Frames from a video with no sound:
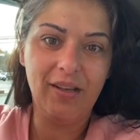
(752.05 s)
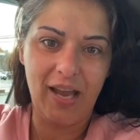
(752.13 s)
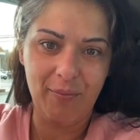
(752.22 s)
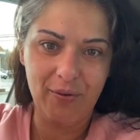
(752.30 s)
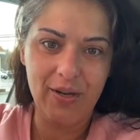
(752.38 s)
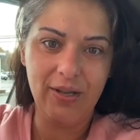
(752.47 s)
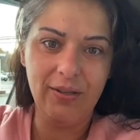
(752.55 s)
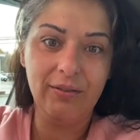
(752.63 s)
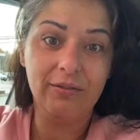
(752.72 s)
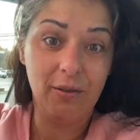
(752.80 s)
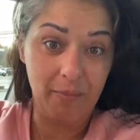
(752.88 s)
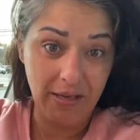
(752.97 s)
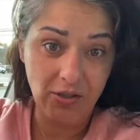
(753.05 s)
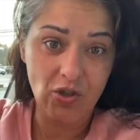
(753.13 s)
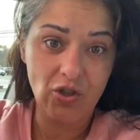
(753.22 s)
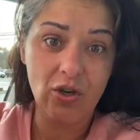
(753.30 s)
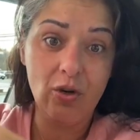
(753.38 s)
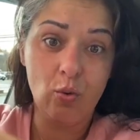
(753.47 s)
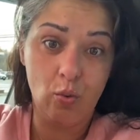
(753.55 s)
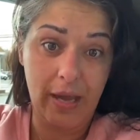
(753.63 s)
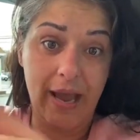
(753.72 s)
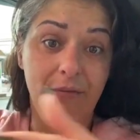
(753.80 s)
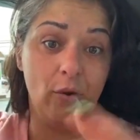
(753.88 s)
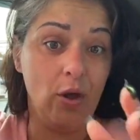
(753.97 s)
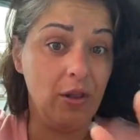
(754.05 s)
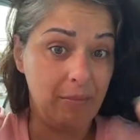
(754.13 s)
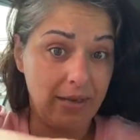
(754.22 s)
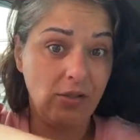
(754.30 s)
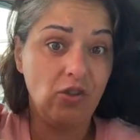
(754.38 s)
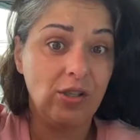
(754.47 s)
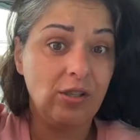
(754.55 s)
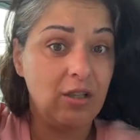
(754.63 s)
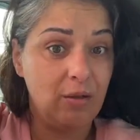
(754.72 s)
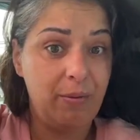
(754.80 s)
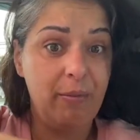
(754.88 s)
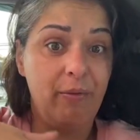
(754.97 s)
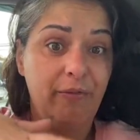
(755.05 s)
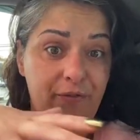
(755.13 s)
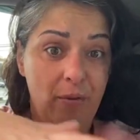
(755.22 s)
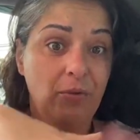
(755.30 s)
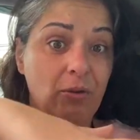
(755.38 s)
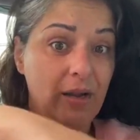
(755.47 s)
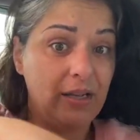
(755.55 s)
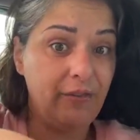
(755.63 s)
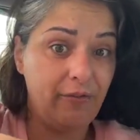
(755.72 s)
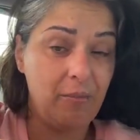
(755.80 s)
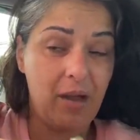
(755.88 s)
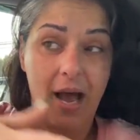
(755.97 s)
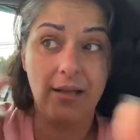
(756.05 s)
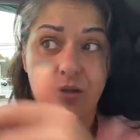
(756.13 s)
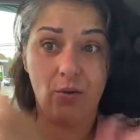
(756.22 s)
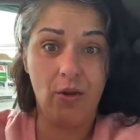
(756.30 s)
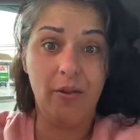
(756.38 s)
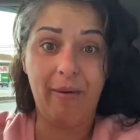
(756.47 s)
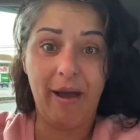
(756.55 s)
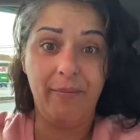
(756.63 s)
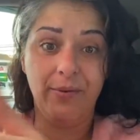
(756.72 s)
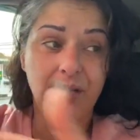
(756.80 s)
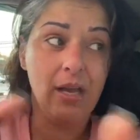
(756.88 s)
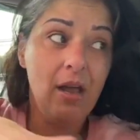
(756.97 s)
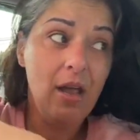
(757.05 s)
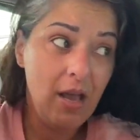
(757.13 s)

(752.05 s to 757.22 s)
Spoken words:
Gabriel, the messenger who gave all the messages to the people from directly from God, so all the Bibles